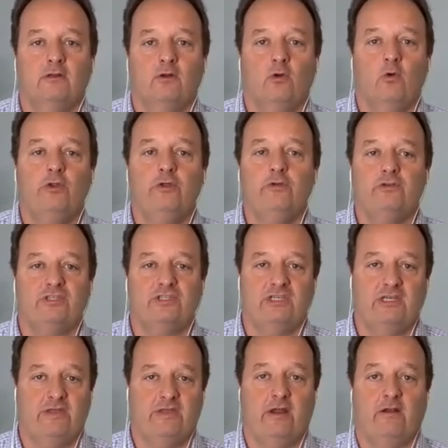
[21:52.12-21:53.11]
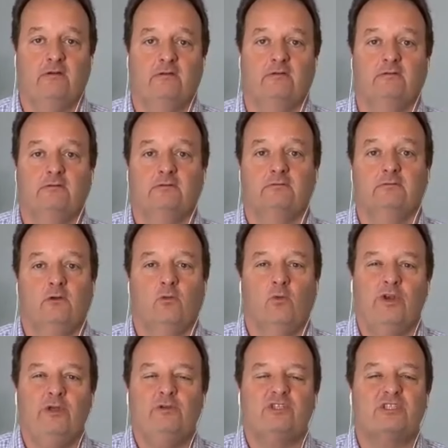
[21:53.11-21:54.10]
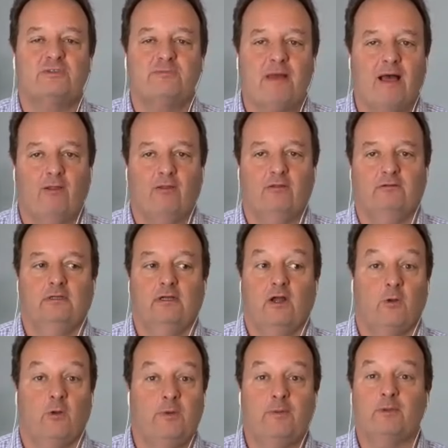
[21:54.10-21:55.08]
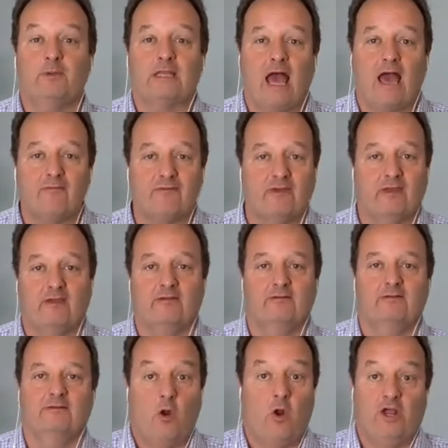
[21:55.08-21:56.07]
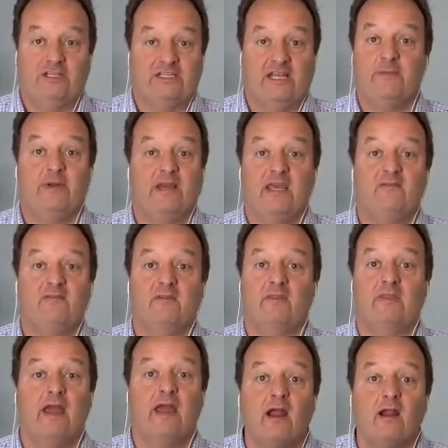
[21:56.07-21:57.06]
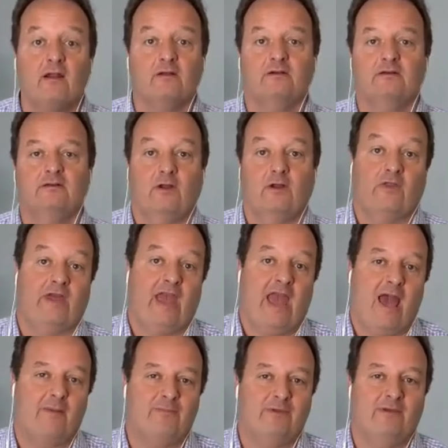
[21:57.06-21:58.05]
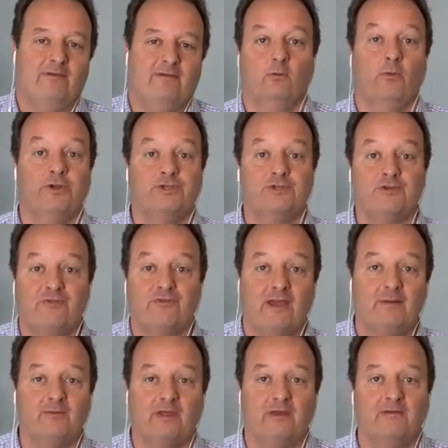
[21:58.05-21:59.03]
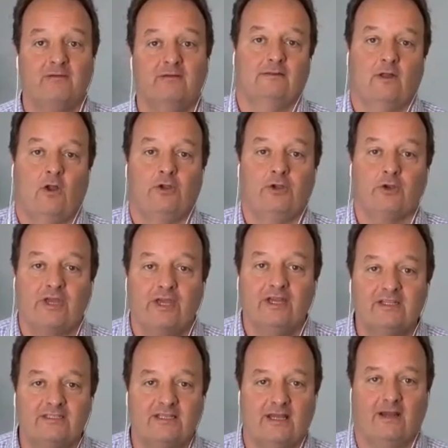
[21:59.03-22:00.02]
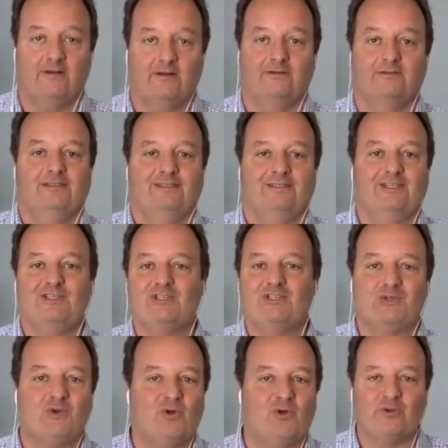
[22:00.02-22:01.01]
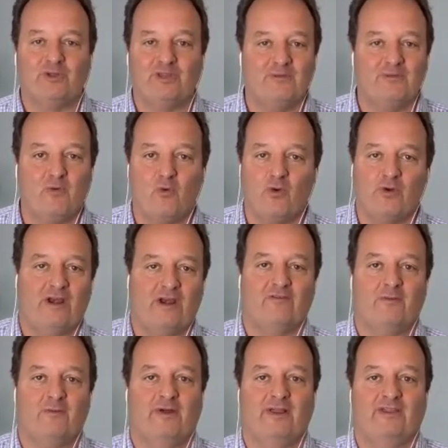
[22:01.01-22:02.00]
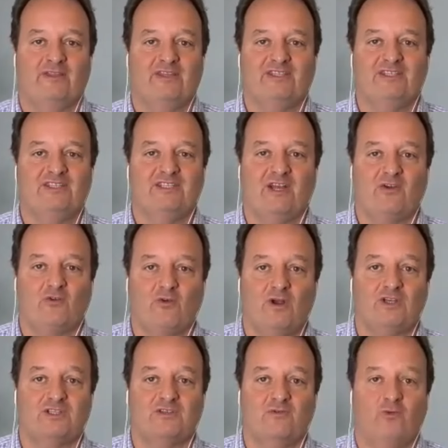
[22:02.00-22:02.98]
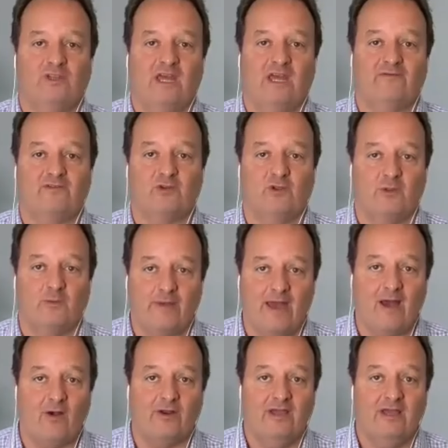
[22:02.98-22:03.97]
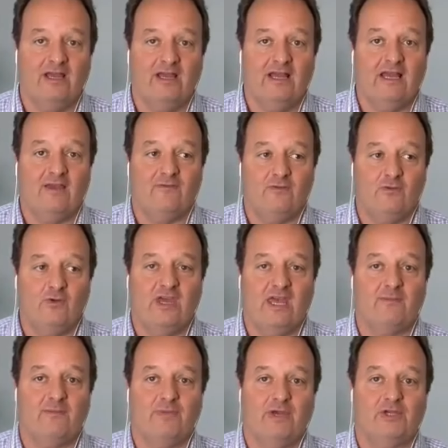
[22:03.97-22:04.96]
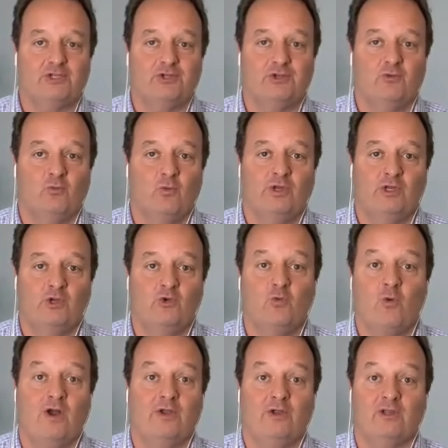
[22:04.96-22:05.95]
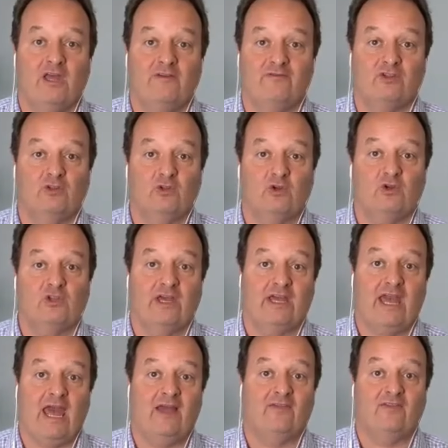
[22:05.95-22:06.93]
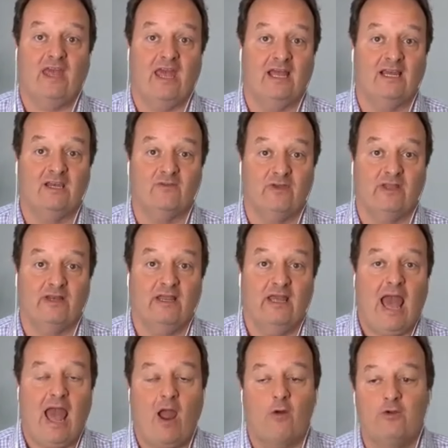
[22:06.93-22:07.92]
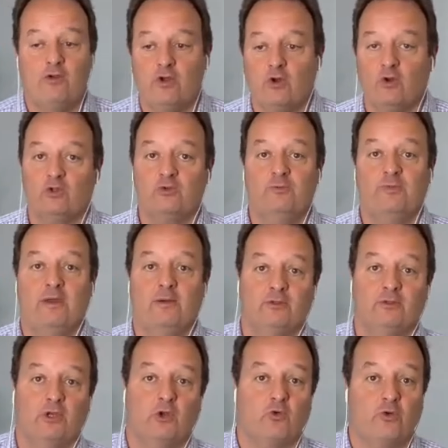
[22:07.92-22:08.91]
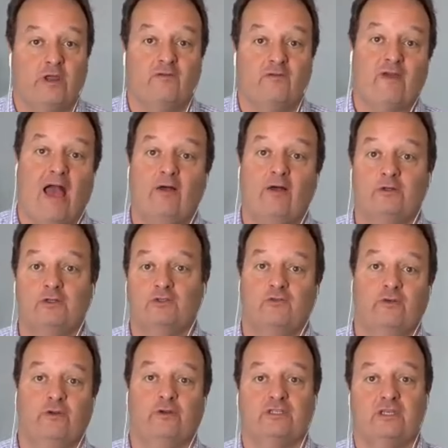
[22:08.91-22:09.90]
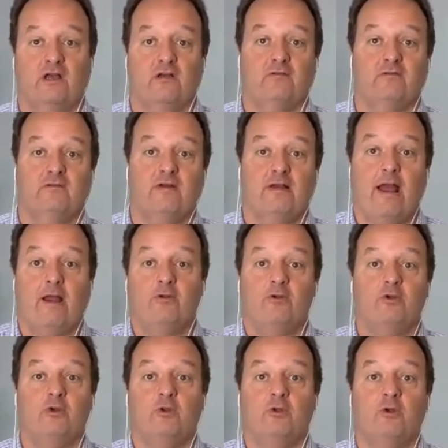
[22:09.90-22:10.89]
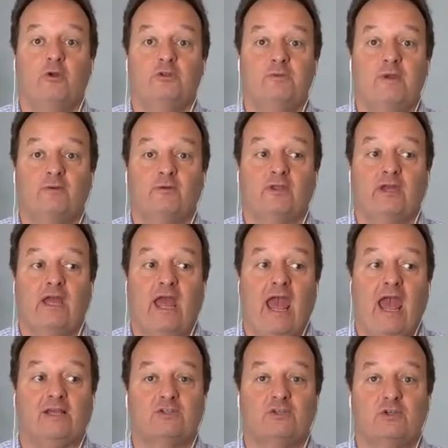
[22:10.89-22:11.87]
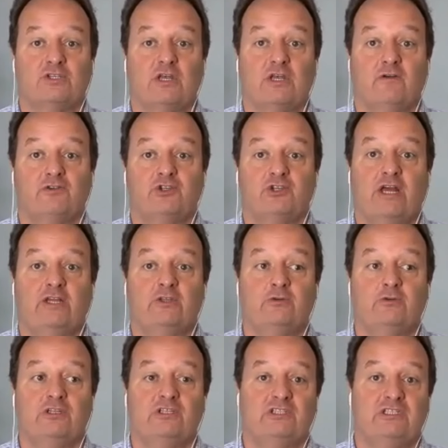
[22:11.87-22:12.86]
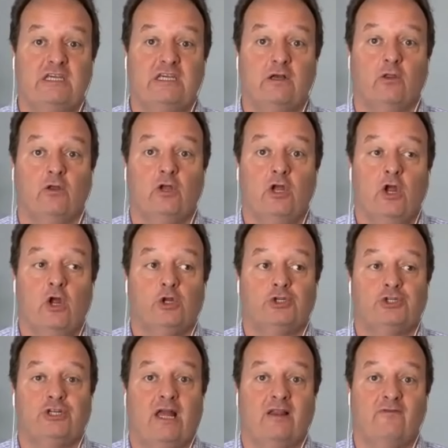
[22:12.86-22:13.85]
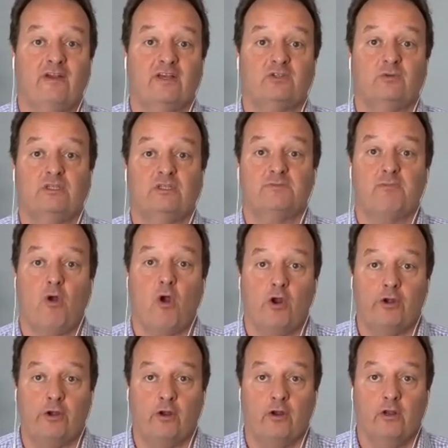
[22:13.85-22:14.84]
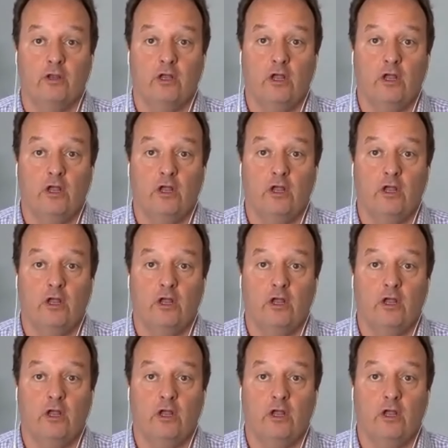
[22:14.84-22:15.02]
Who do you see there? What do you smell? Are people laughing? Is anybody even there? Are they happy? Where's your family? Are your kids there? This is really important, everybody. This is the crux of what life's all about. If you can't picture what you want your life to look like at the end of it, how are you going to be able to create values for yourself? How are you going to be able to ask yourself, should I do this deal? Or should I invest with this partner?